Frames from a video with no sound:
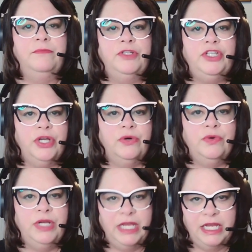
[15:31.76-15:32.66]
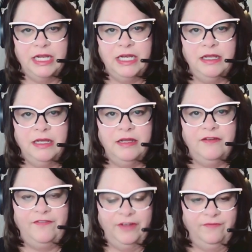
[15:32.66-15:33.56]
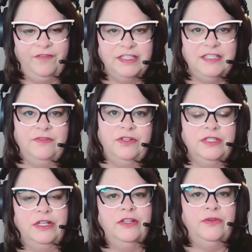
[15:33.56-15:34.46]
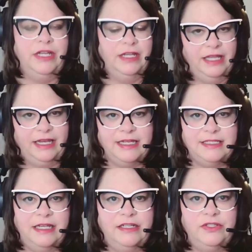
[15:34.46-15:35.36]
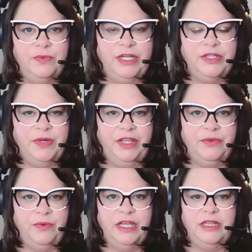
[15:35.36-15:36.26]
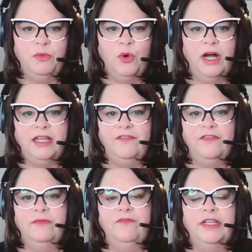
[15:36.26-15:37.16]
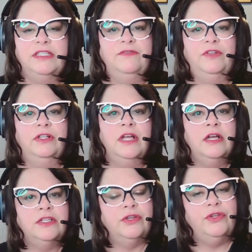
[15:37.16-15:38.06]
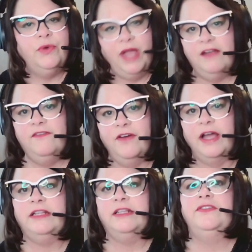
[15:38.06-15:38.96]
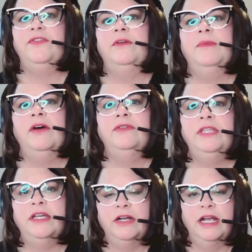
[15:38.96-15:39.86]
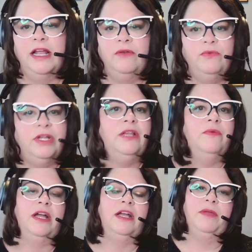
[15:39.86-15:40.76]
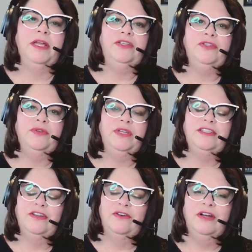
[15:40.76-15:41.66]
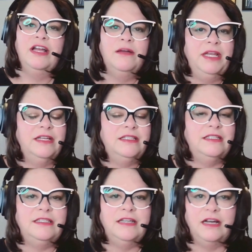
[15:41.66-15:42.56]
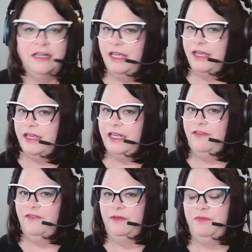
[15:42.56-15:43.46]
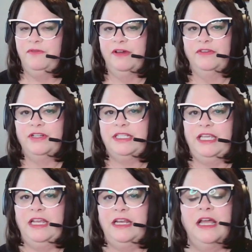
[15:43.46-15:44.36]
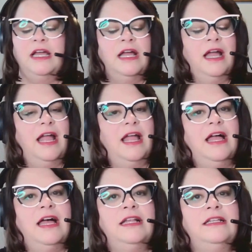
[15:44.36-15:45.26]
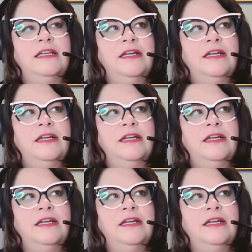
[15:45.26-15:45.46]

shown in film festivals, including, like I said, 2023 in the Milwaukee Film Festival. So you can find this film out there, and I really recommend you doing so because it is unlike any film you've ever seen, and